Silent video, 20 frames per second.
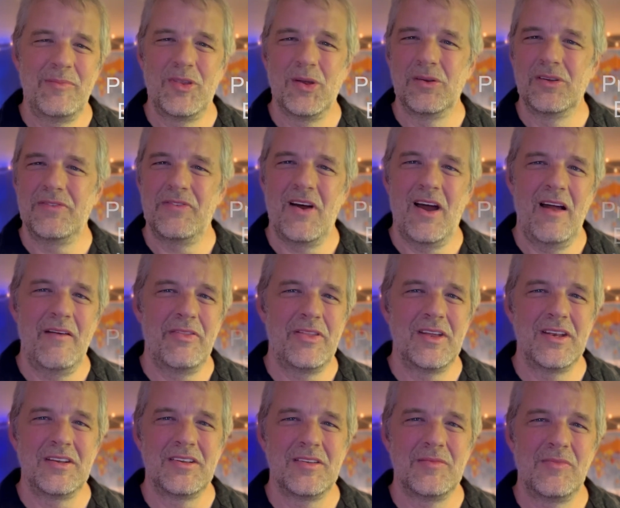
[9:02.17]
those 5
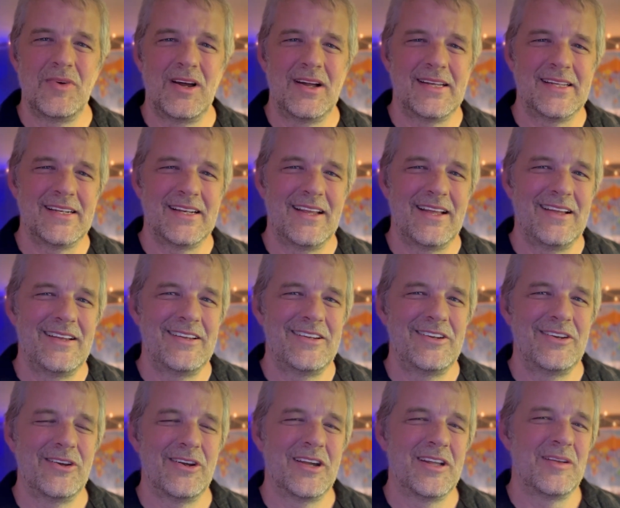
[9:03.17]
things in mind, and
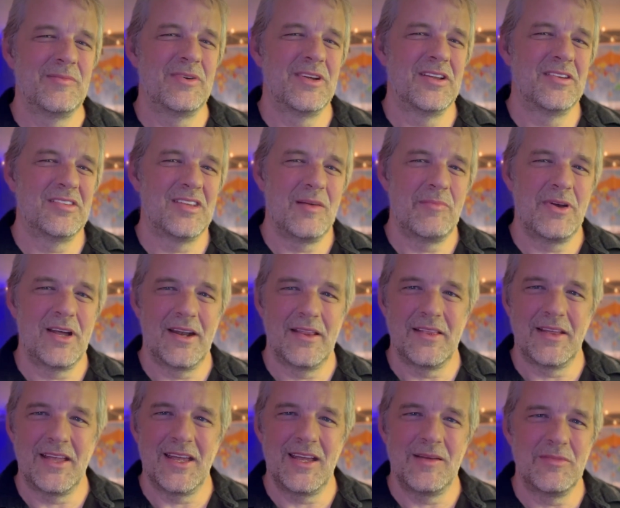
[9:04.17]
you're going to be a step ahead of
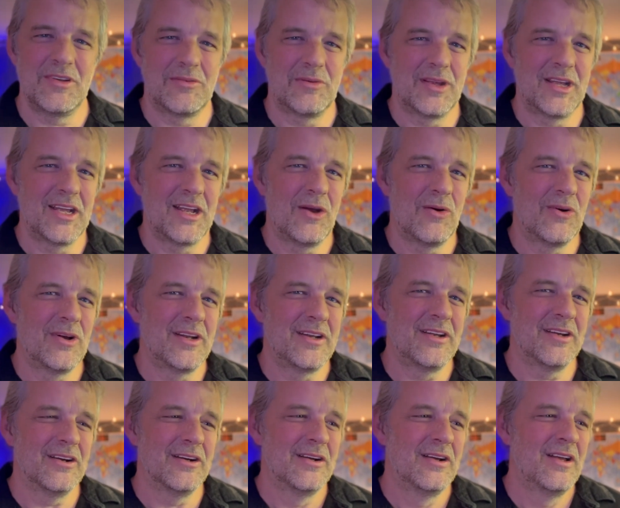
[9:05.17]
the game as we get going
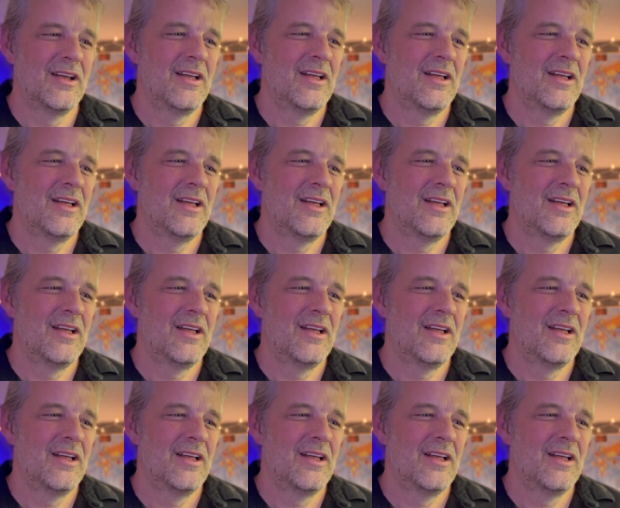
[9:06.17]
here.